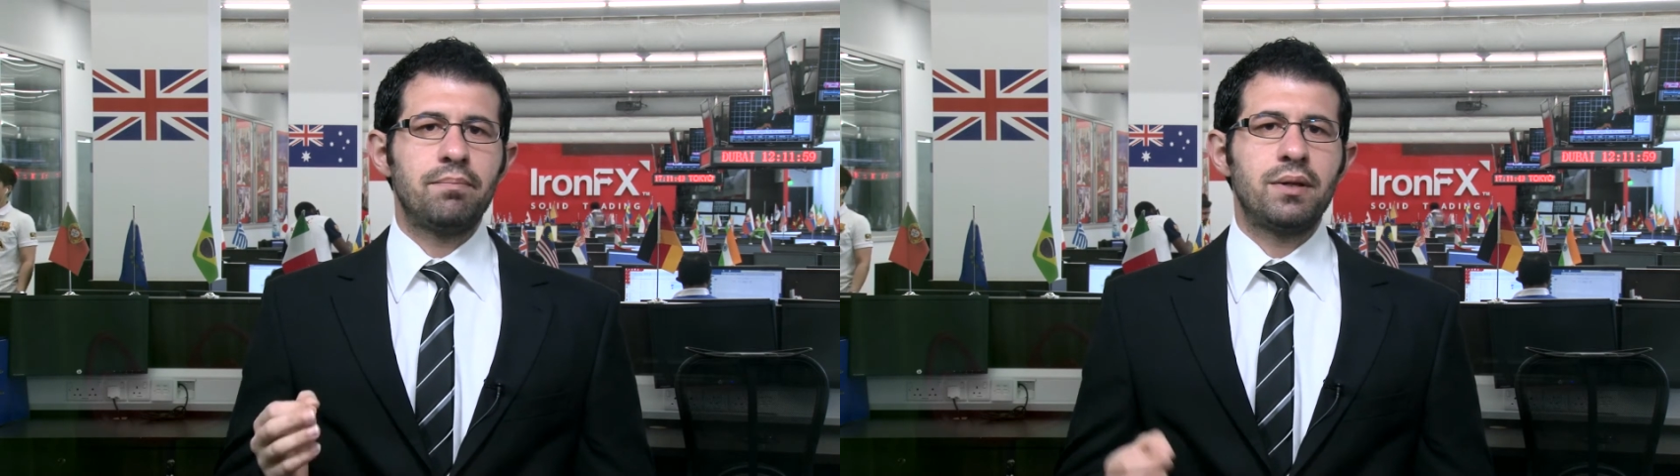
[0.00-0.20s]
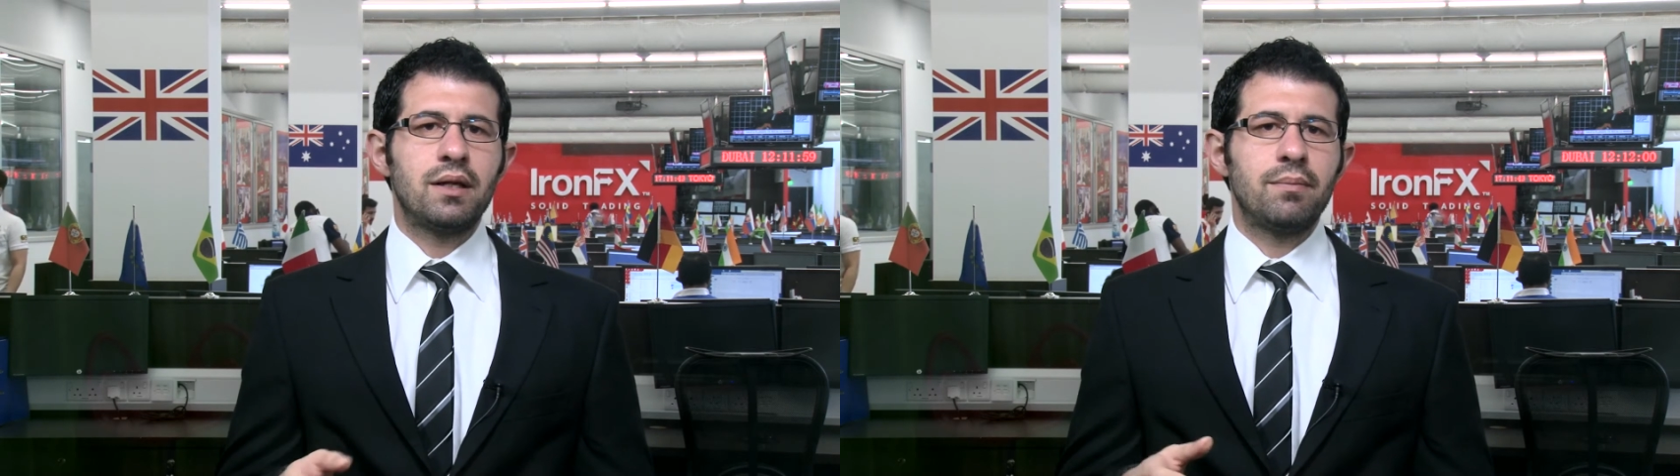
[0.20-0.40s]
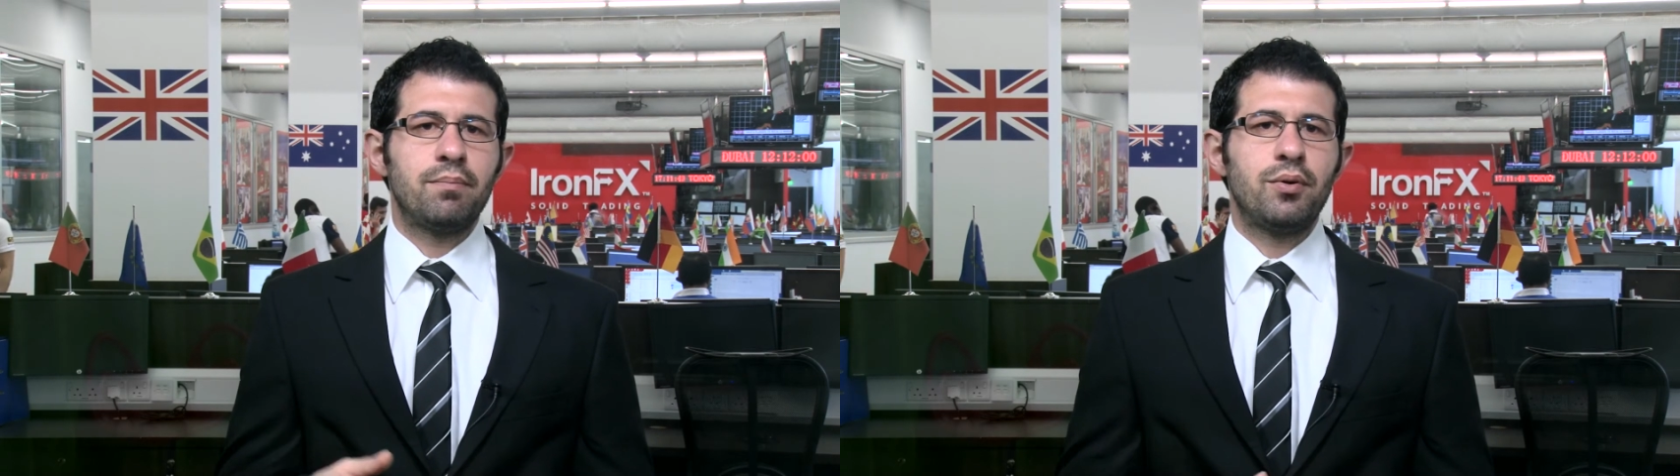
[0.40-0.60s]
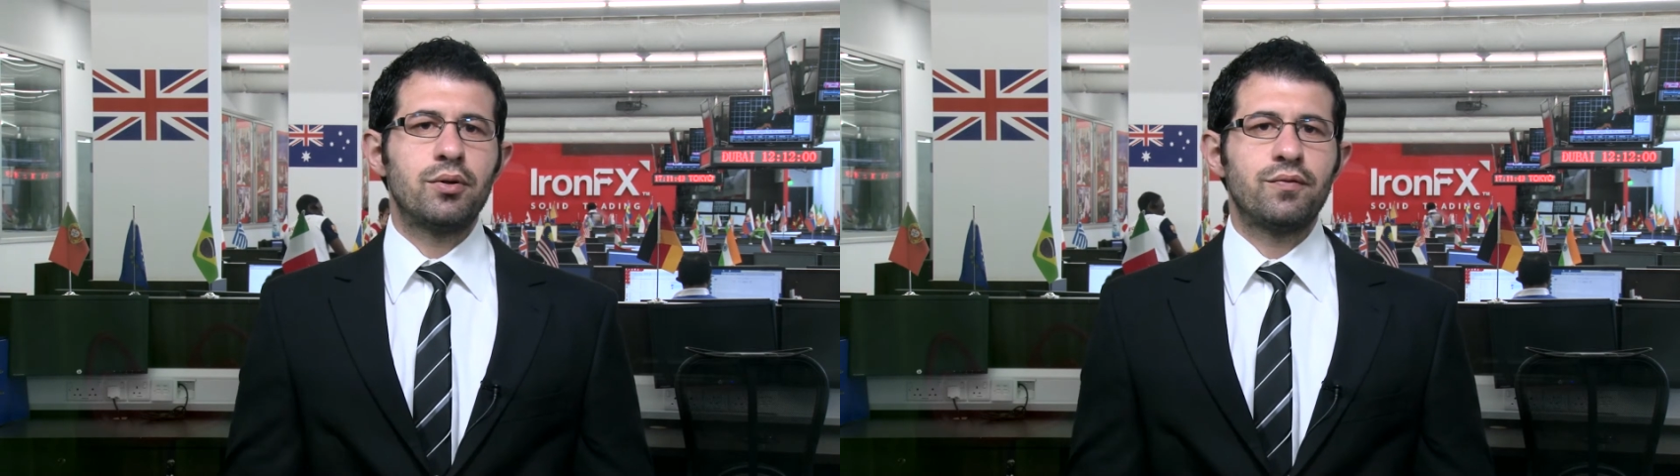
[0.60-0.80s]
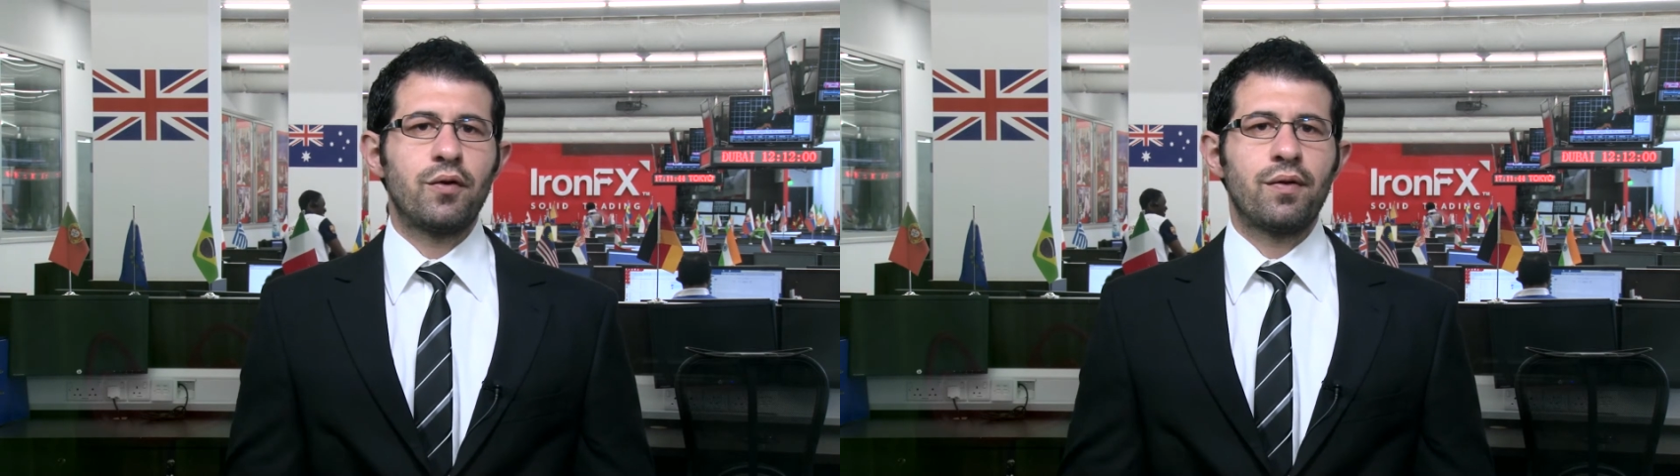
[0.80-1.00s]
P
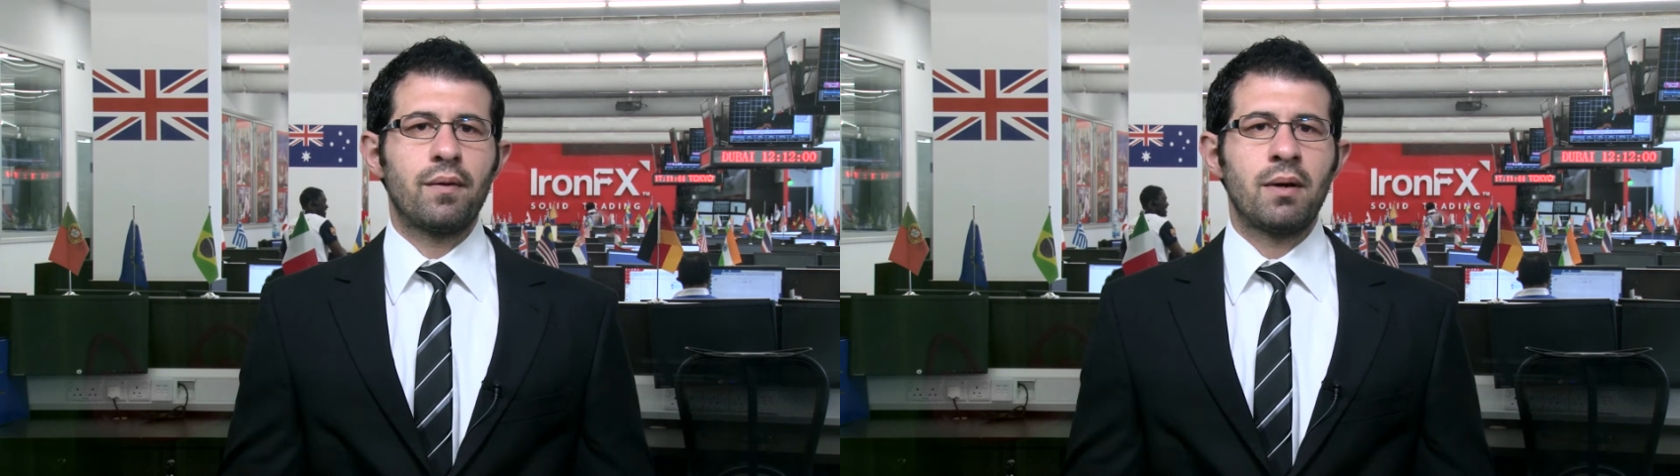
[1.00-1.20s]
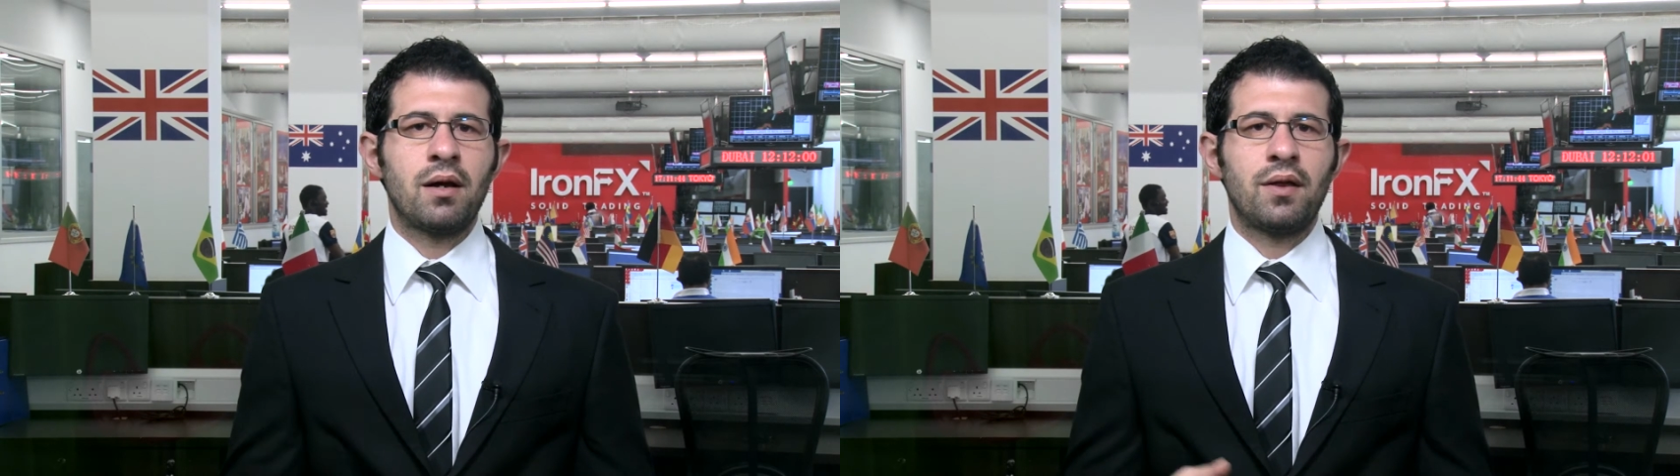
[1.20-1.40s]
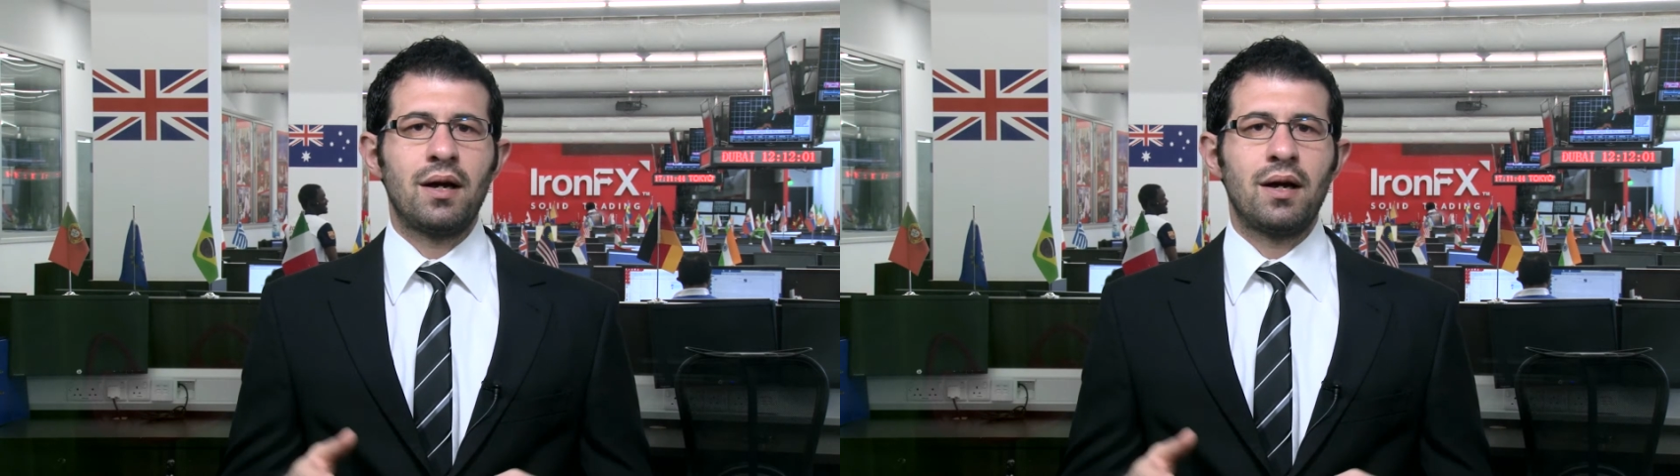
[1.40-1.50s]
report for the month